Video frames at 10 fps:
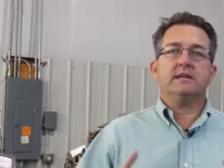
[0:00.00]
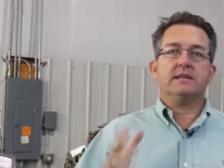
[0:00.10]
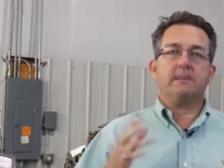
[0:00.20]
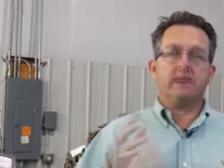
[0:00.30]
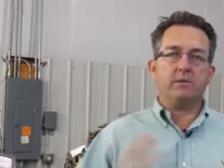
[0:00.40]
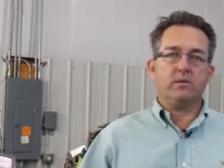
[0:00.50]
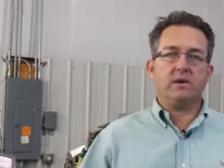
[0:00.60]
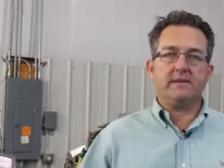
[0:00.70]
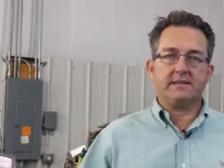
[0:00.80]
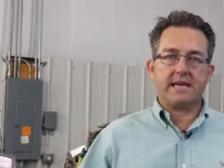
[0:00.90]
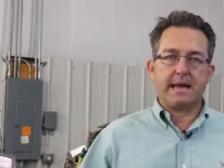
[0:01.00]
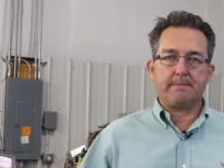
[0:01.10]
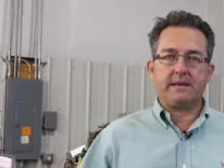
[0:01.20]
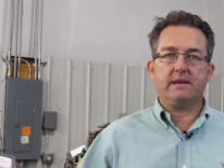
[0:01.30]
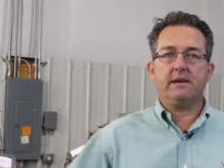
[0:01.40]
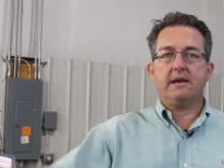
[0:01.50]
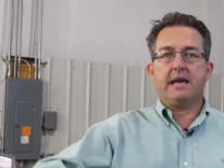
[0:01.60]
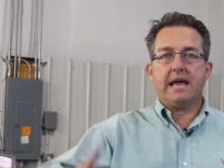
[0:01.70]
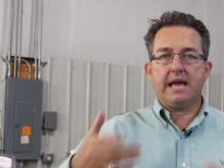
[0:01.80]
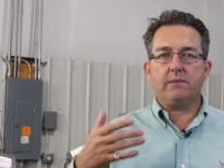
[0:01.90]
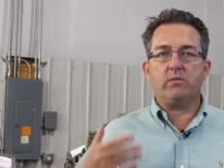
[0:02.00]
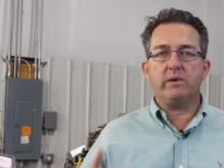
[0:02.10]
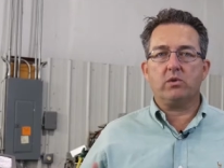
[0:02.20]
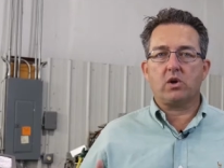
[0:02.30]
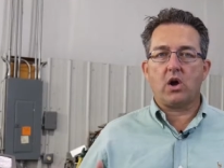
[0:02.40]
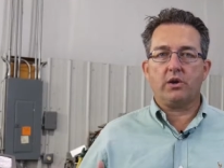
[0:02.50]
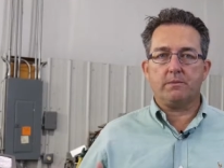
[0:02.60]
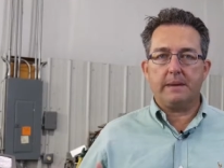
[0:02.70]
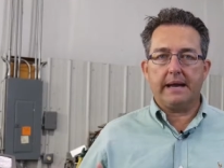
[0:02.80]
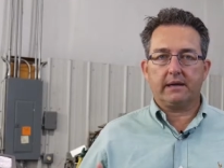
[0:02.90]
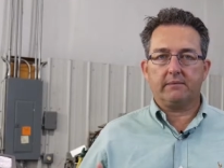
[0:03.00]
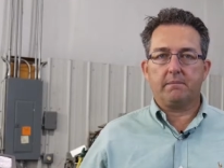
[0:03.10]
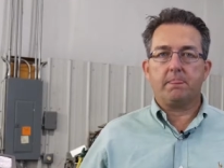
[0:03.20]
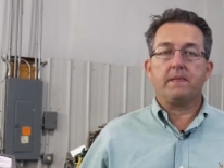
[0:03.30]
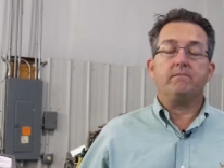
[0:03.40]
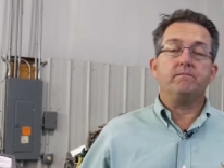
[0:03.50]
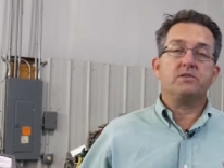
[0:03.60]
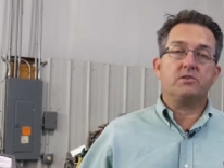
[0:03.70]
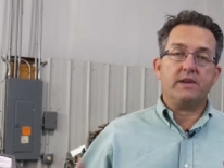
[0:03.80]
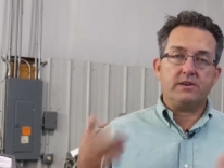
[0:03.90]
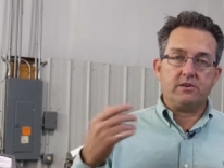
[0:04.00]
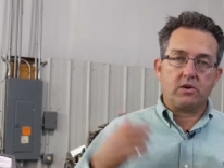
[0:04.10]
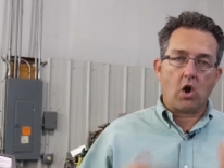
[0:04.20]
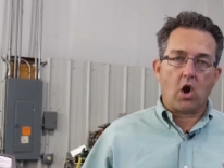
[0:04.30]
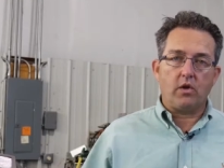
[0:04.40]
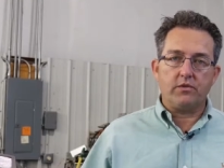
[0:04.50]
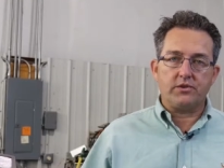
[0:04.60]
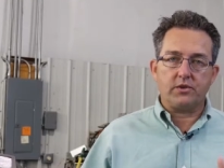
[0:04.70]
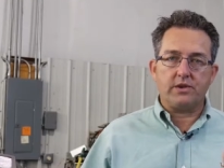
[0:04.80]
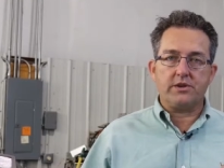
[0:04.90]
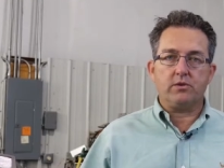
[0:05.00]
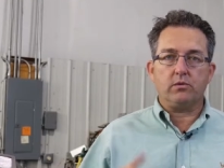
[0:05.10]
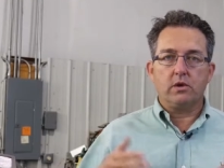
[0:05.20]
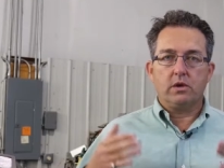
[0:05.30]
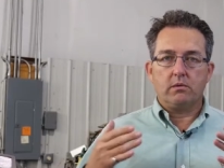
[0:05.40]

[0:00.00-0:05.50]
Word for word: Tell me, tell me when this happened, and we will call you back. So then you'll call, so then you'll